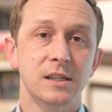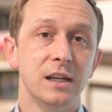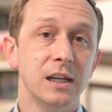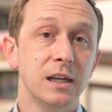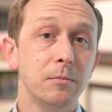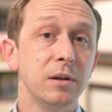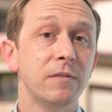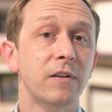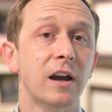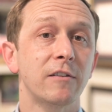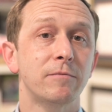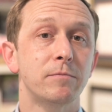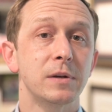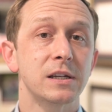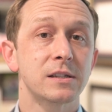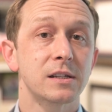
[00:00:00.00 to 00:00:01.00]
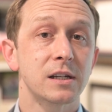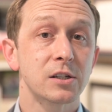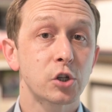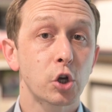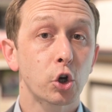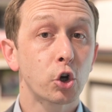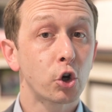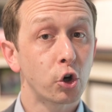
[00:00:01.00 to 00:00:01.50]
the EB5
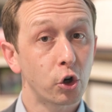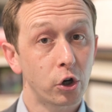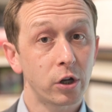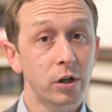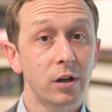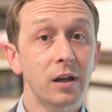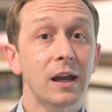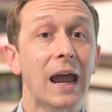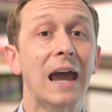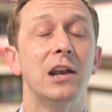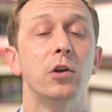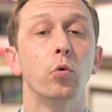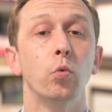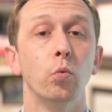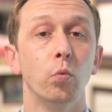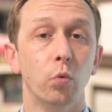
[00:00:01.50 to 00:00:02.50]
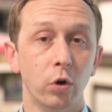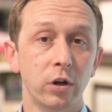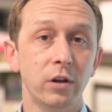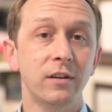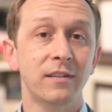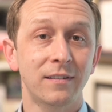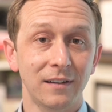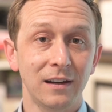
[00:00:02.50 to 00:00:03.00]
business could and
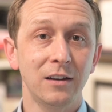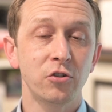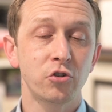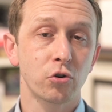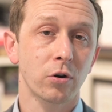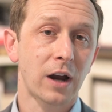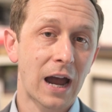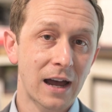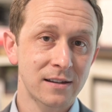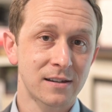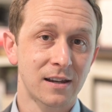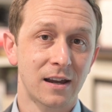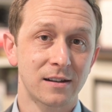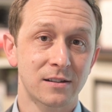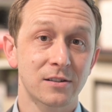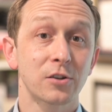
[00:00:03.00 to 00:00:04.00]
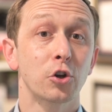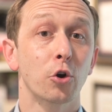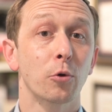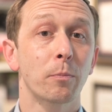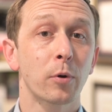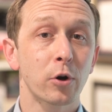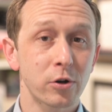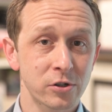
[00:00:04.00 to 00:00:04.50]
would seize your assets,
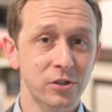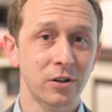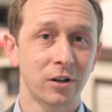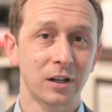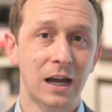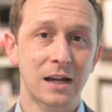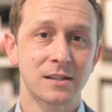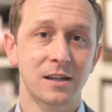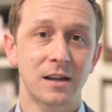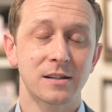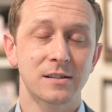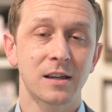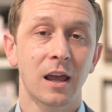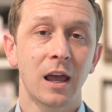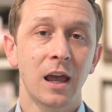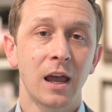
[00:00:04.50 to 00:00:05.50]
your personal assets,